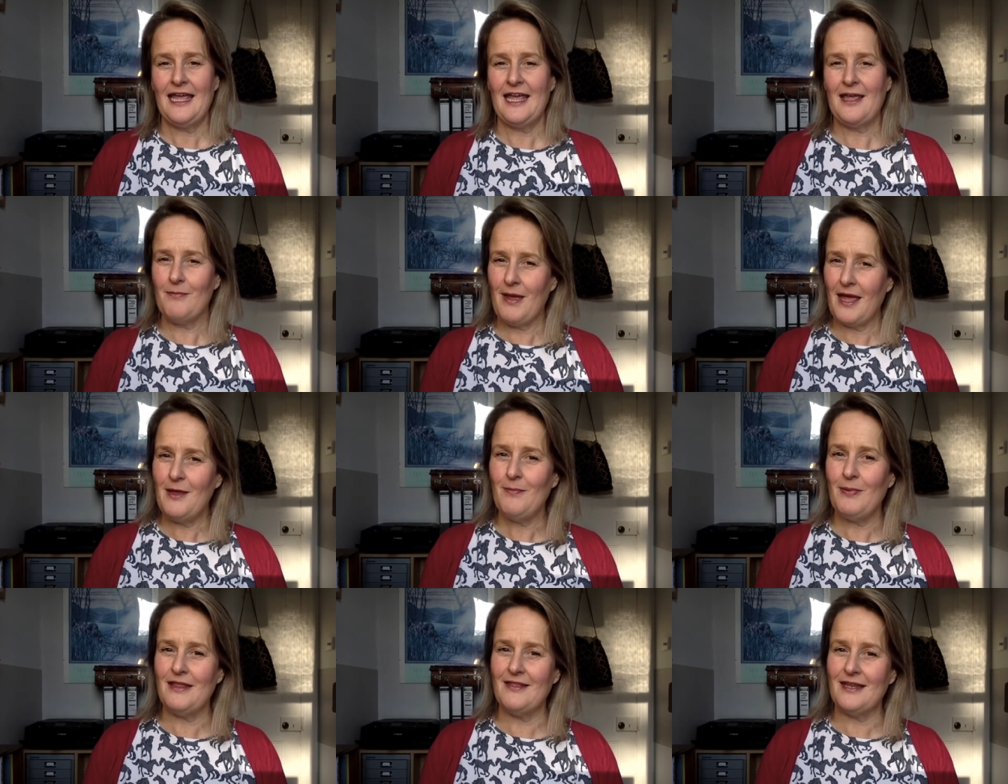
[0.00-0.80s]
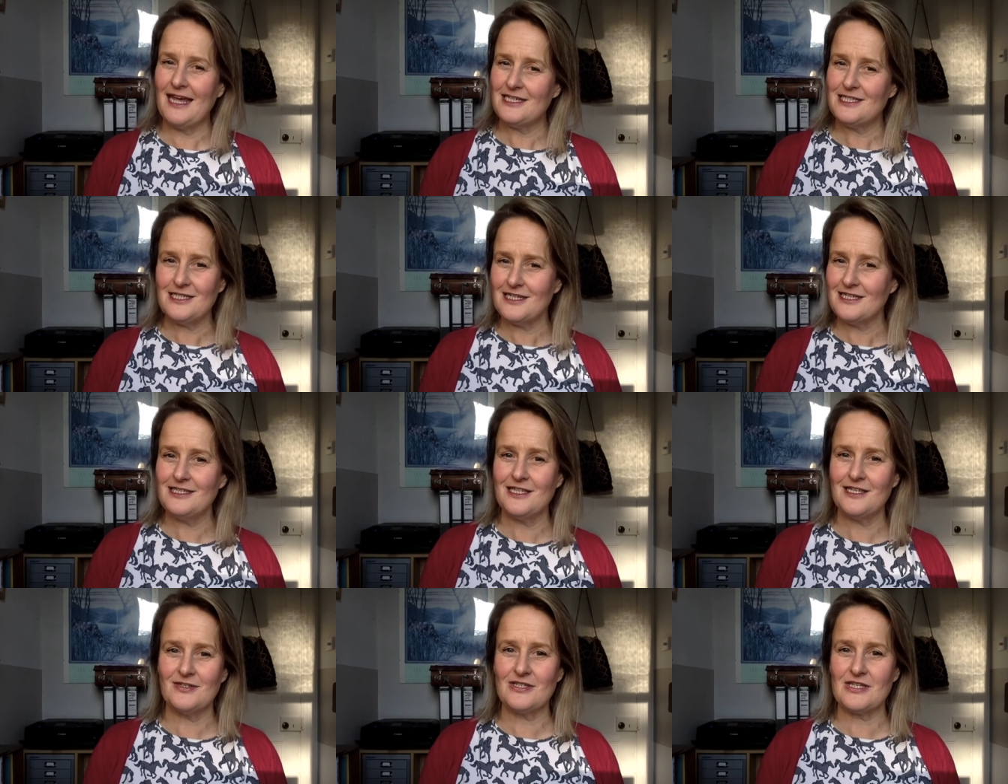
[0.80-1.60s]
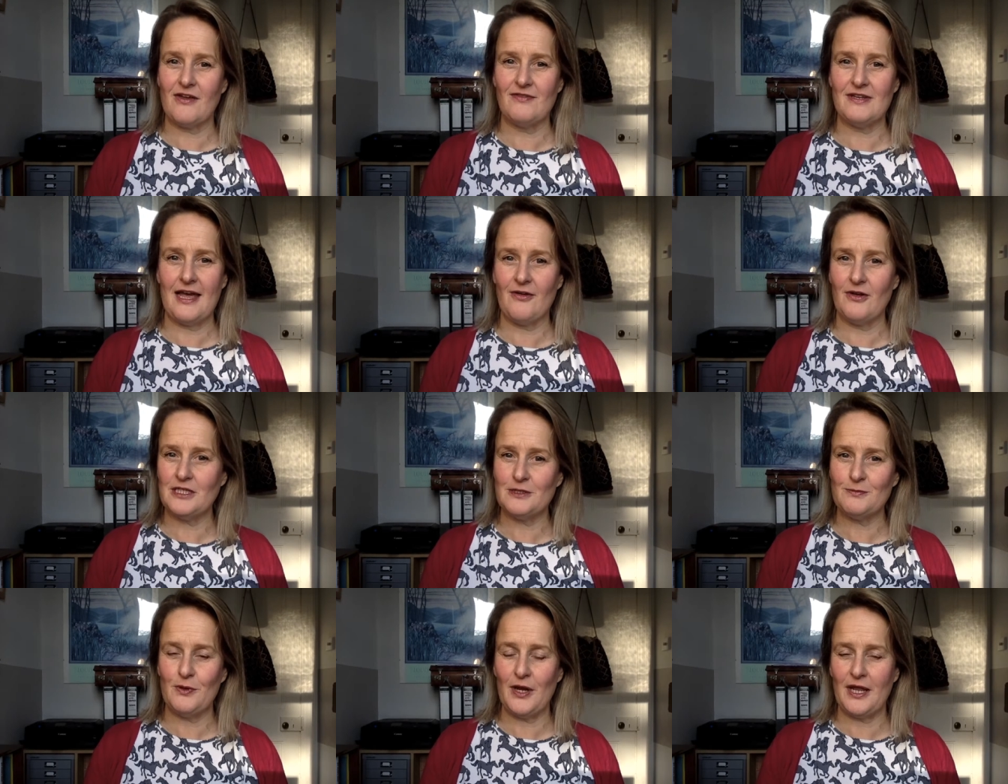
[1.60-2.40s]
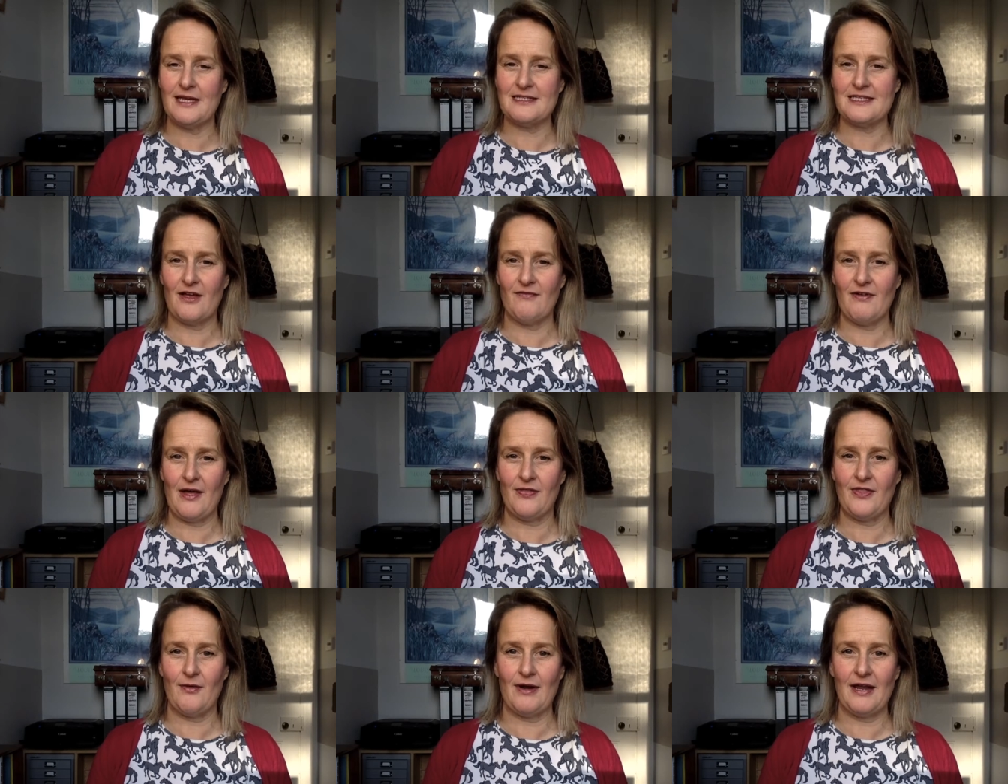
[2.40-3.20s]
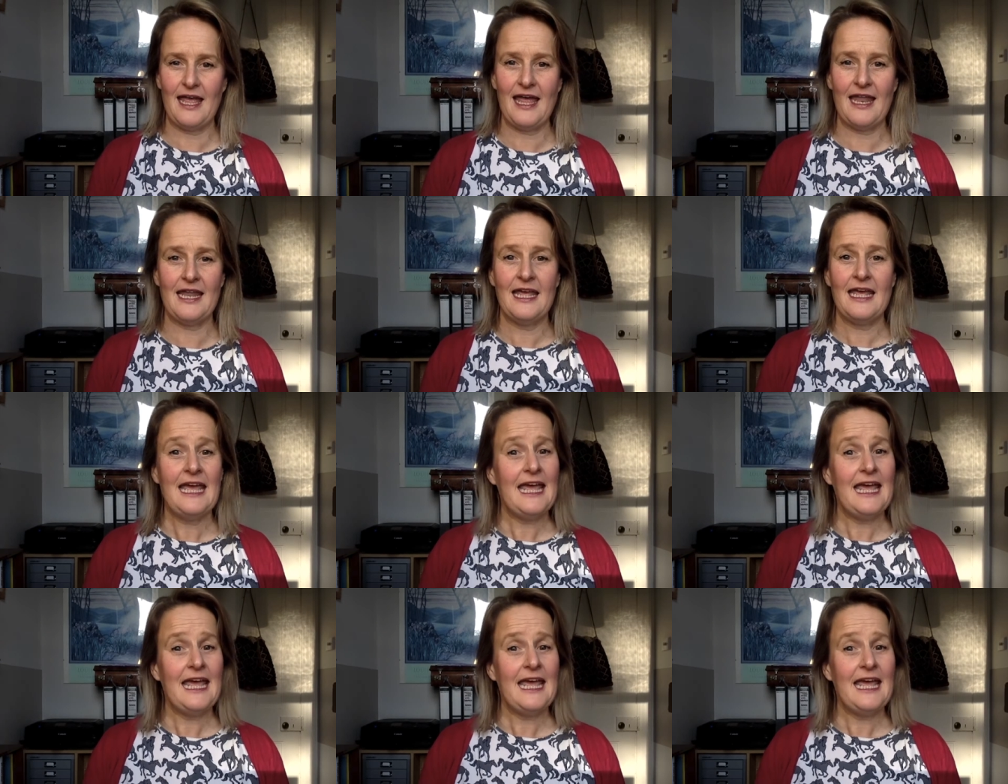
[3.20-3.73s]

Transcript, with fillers: it may be that actually dusting yourself down and just putting yourself out there again